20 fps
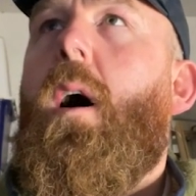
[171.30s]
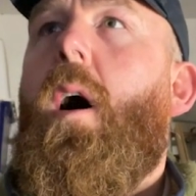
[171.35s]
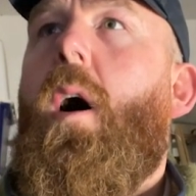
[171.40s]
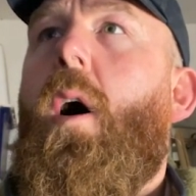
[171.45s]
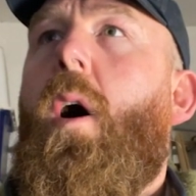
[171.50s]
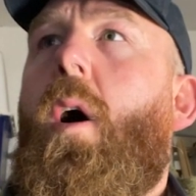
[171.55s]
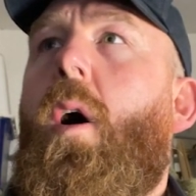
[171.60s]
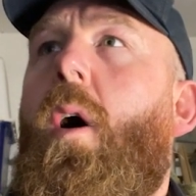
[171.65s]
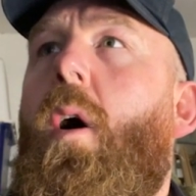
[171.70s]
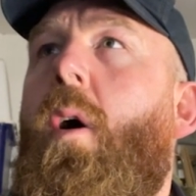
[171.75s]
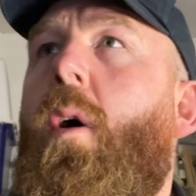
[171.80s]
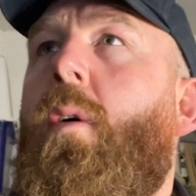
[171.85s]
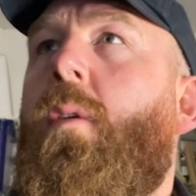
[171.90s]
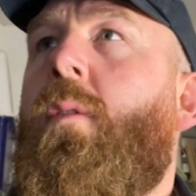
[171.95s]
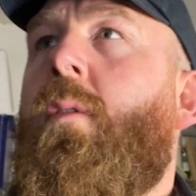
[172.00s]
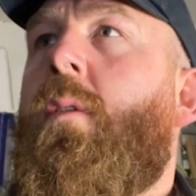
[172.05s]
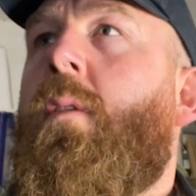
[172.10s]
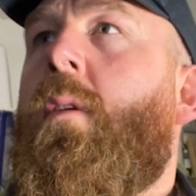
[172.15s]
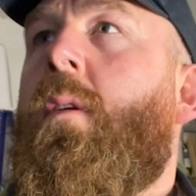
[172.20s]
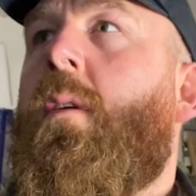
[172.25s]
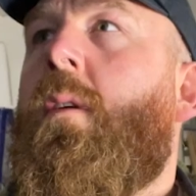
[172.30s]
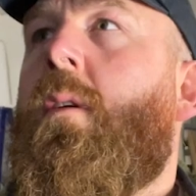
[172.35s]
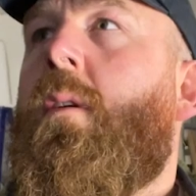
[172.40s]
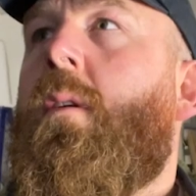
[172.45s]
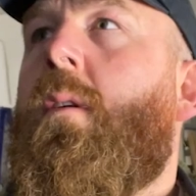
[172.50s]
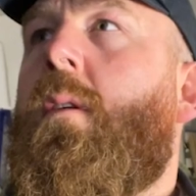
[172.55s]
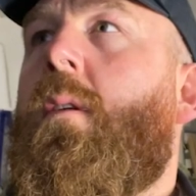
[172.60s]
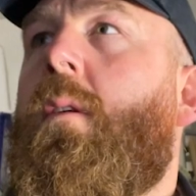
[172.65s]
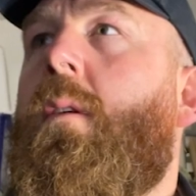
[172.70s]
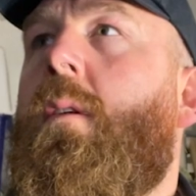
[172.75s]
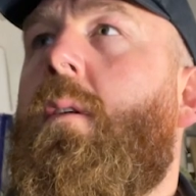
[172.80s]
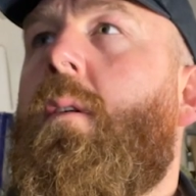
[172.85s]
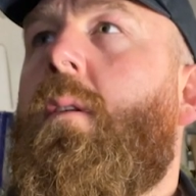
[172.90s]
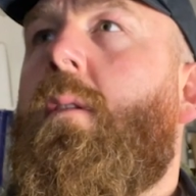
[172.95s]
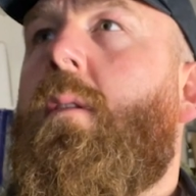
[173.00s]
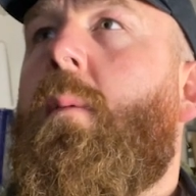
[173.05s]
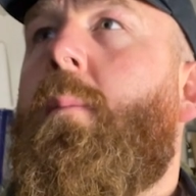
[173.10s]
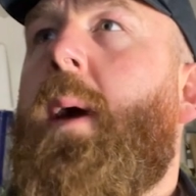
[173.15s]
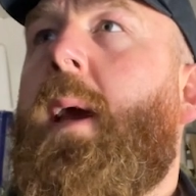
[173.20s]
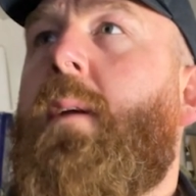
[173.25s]
on
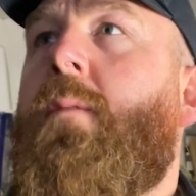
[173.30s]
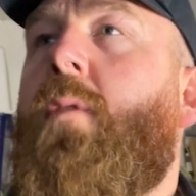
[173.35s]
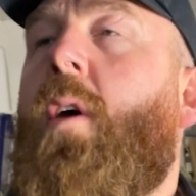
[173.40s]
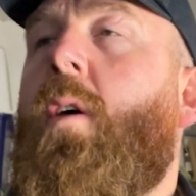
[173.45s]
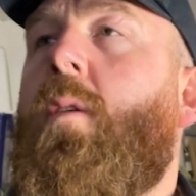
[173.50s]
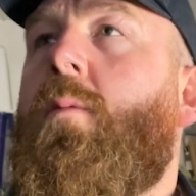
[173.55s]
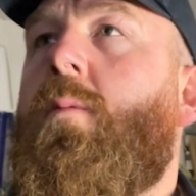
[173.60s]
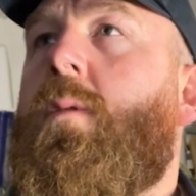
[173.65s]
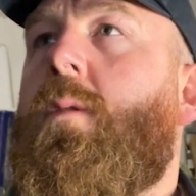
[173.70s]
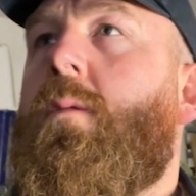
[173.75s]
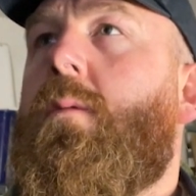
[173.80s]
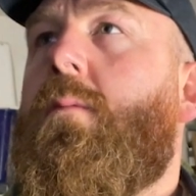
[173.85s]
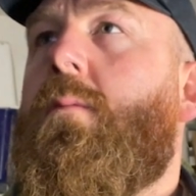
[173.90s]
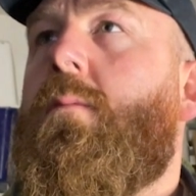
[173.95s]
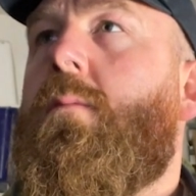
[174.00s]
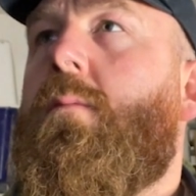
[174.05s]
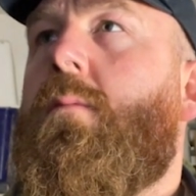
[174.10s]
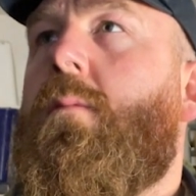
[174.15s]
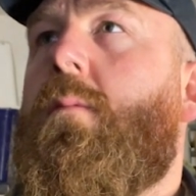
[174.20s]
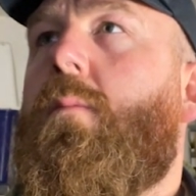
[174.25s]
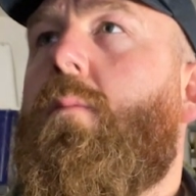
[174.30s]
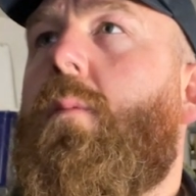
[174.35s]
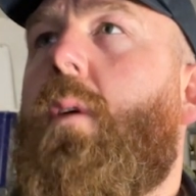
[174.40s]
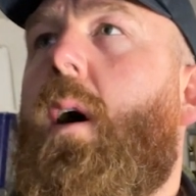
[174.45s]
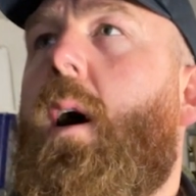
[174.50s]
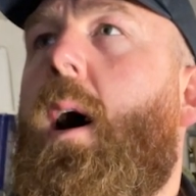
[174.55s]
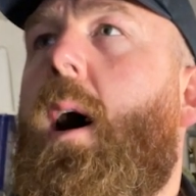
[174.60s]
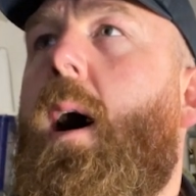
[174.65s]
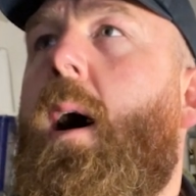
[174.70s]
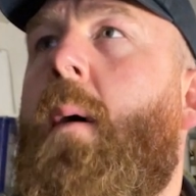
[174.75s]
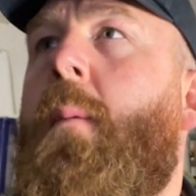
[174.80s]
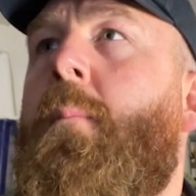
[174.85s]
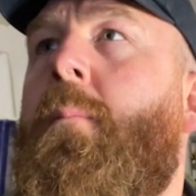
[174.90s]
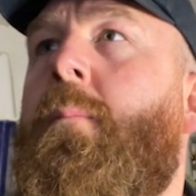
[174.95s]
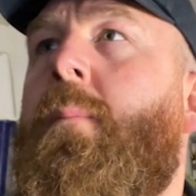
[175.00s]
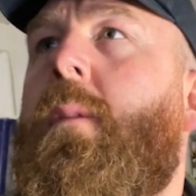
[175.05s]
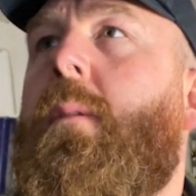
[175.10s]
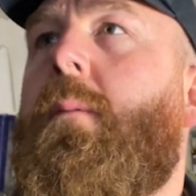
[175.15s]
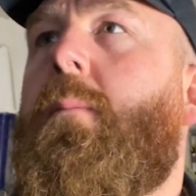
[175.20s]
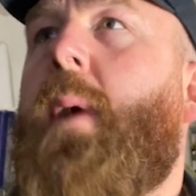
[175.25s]
the main road,
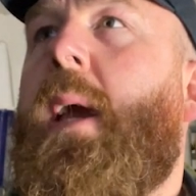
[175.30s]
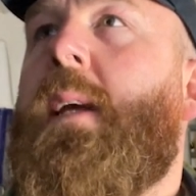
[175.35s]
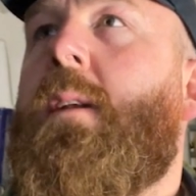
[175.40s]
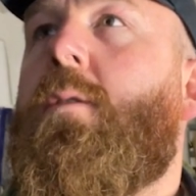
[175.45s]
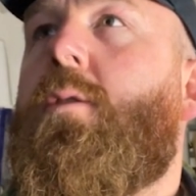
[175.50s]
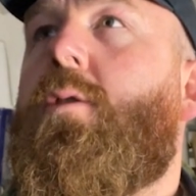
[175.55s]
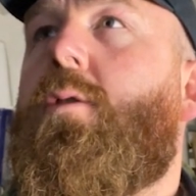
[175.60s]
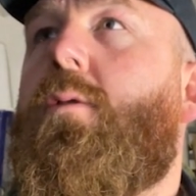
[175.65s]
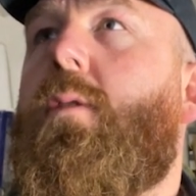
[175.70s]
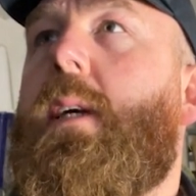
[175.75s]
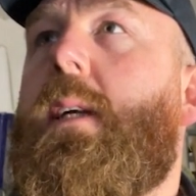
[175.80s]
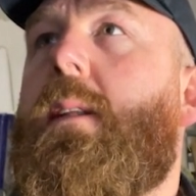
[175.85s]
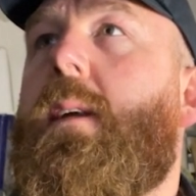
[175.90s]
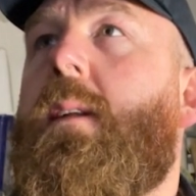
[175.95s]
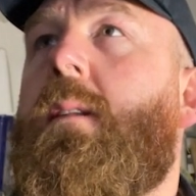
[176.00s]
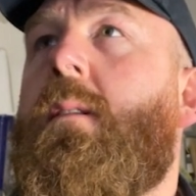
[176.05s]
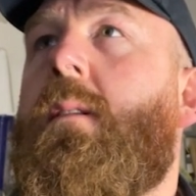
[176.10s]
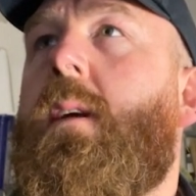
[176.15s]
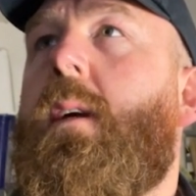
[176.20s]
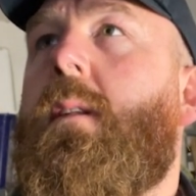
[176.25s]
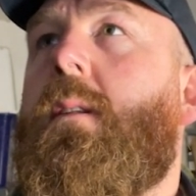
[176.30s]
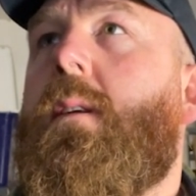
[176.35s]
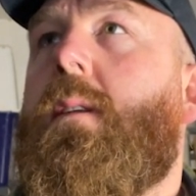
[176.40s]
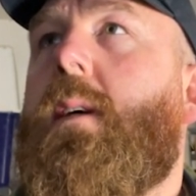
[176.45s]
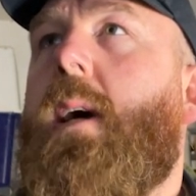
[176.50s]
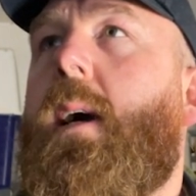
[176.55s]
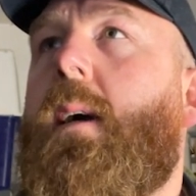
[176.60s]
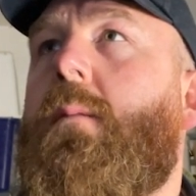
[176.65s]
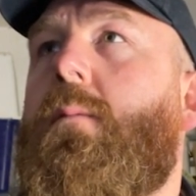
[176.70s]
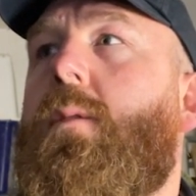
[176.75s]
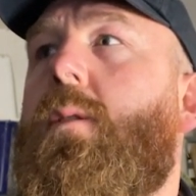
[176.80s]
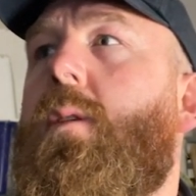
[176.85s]
main street in the town.